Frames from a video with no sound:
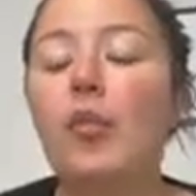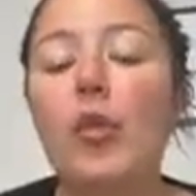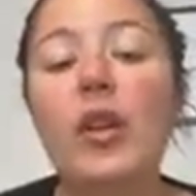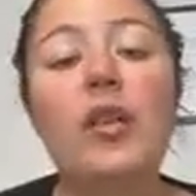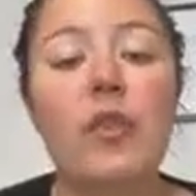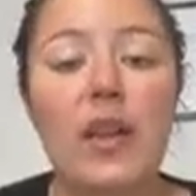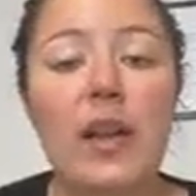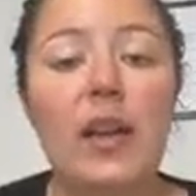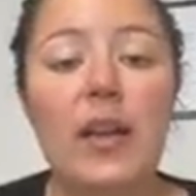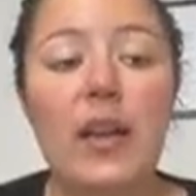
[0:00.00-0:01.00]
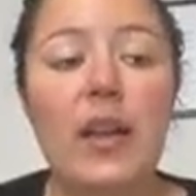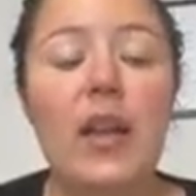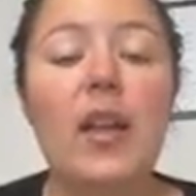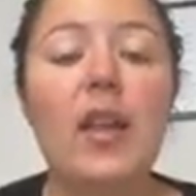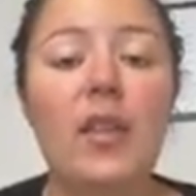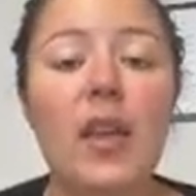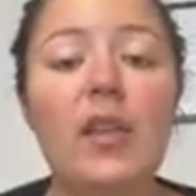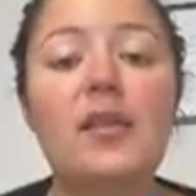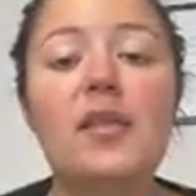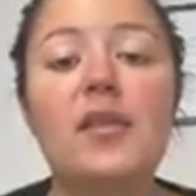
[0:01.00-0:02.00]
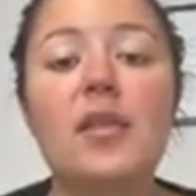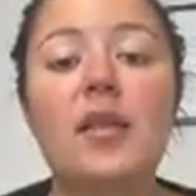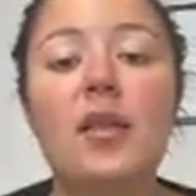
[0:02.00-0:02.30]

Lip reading: when in reality that's